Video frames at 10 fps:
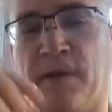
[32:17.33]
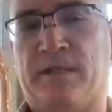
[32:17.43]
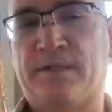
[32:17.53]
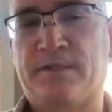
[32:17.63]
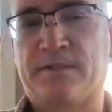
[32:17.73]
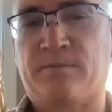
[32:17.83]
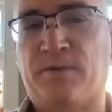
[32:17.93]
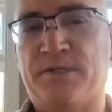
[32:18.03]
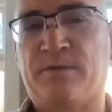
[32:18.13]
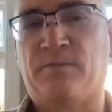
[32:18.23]
i made this
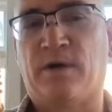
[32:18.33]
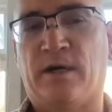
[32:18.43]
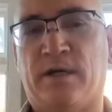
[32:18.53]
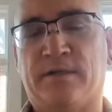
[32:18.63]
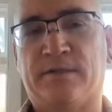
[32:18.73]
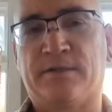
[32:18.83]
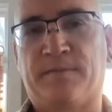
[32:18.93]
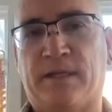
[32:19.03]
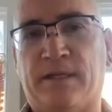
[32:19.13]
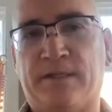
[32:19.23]
wisdom wand is
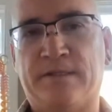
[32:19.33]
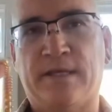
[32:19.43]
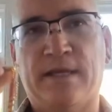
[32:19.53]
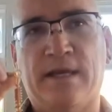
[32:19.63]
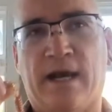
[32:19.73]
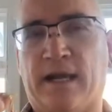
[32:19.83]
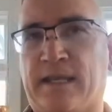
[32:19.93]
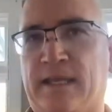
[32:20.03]
because i